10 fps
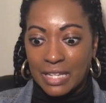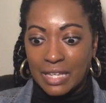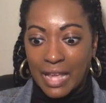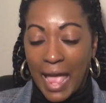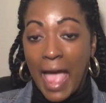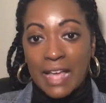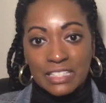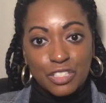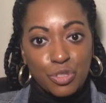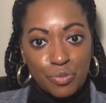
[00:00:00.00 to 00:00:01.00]
it has
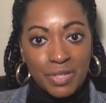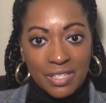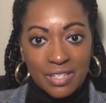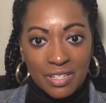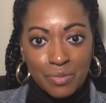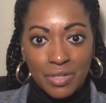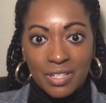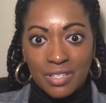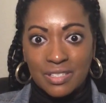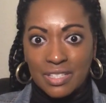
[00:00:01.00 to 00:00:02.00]
to be done
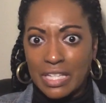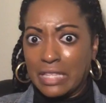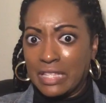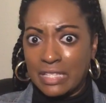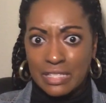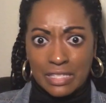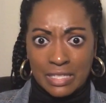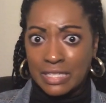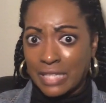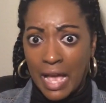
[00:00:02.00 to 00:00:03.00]
because this is
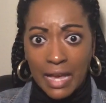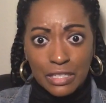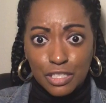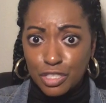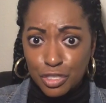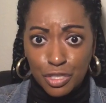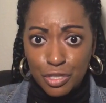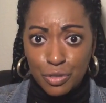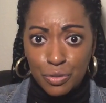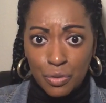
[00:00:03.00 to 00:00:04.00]
assigned to
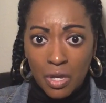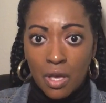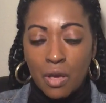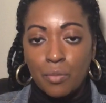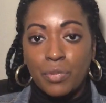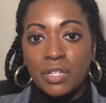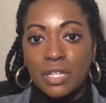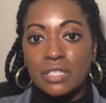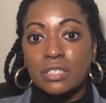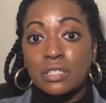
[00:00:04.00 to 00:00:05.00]
you, but
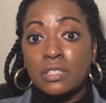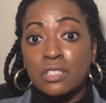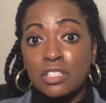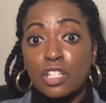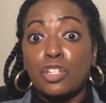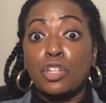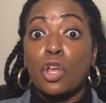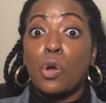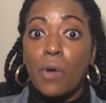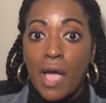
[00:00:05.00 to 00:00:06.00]
it's good to
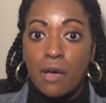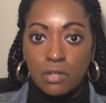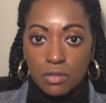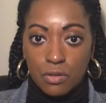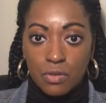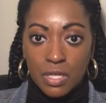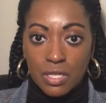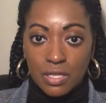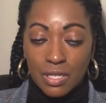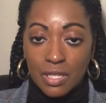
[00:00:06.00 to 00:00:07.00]
know how to do these
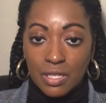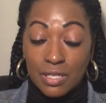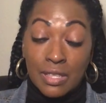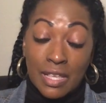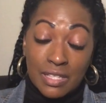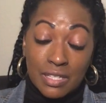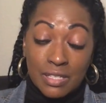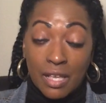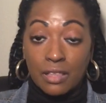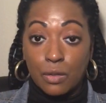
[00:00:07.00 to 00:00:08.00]
things. And that's
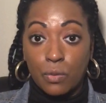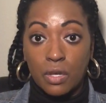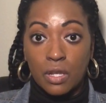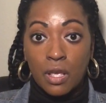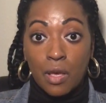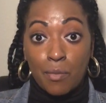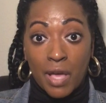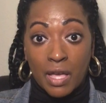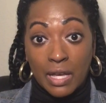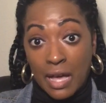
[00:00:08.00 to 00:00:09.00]
exactly what
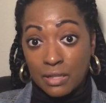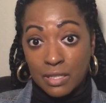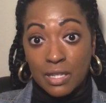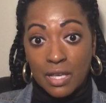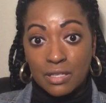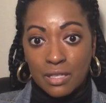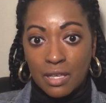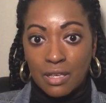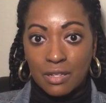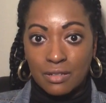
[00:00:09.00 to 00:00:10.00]
my colleague had
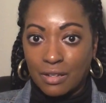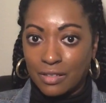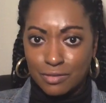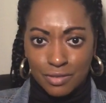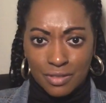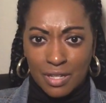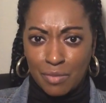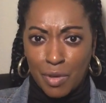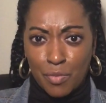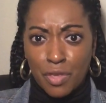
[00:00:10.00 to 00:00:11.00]
said. She was like,
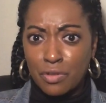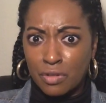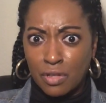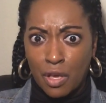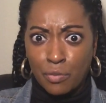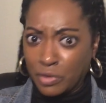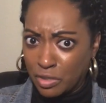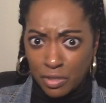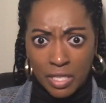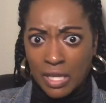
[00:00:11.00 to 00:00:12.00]
my mother-in-law was
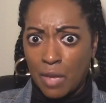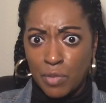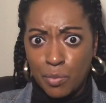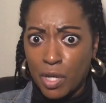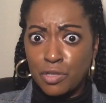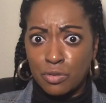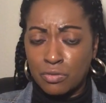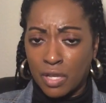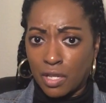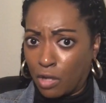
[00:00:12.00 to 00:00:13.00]
looking at me puzzled,
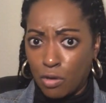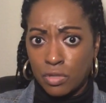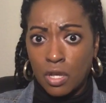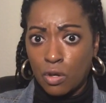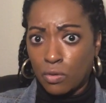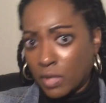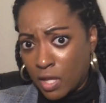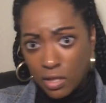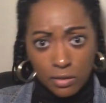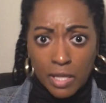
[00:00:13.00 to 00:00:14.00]
like, oh no,
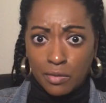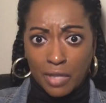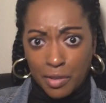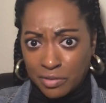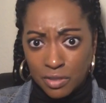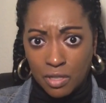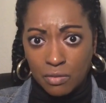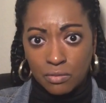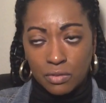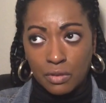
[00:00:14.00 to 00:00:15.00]
let
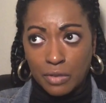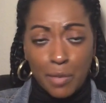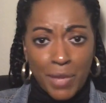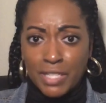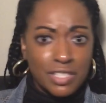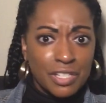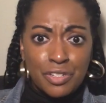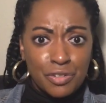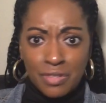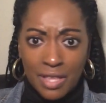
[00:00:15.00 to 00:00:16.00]
my son
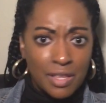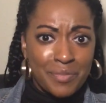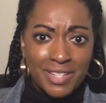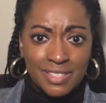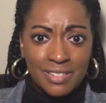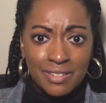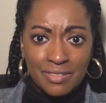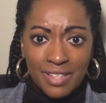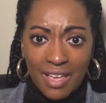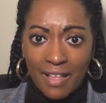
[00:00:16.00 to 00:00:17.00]
do that. Let my son do
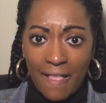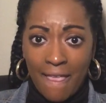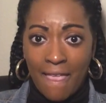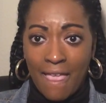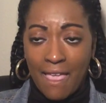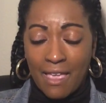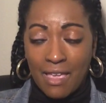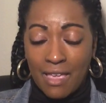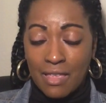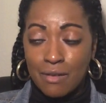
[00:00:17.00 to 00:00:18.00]
that.
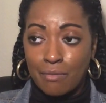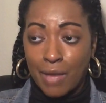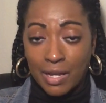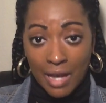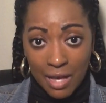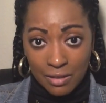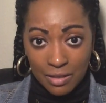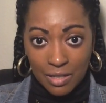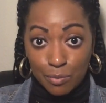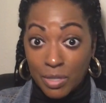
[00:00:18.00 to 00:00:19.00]
And my
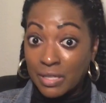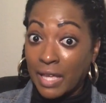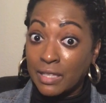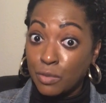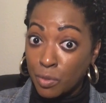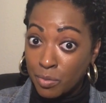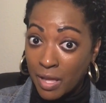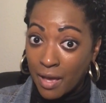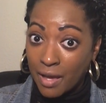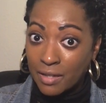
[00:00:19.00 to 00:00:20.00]
colleague politely
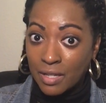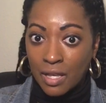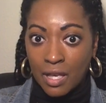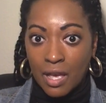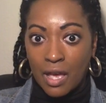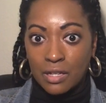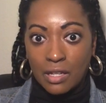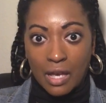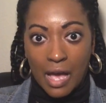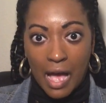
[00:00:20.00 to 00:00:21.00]
replied,
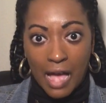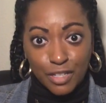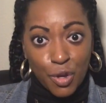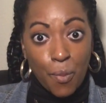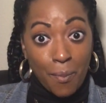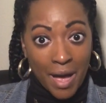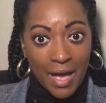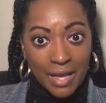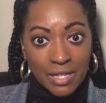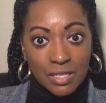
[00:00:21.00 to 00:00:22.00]
I don't
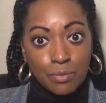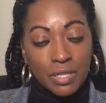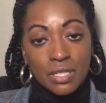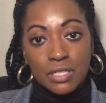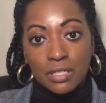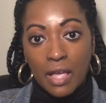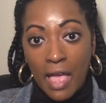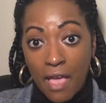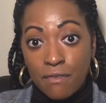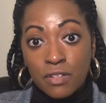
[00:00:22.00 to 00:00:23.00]
mind, because
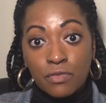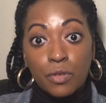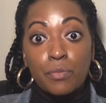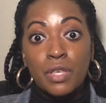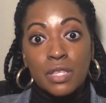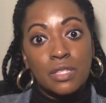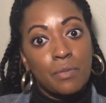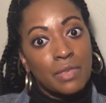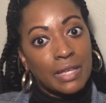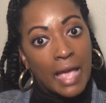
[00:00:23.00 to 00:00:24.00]
heaven forbid
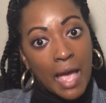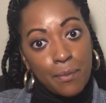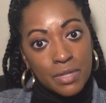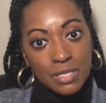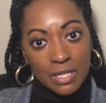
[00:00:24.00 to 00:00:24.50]
something happened to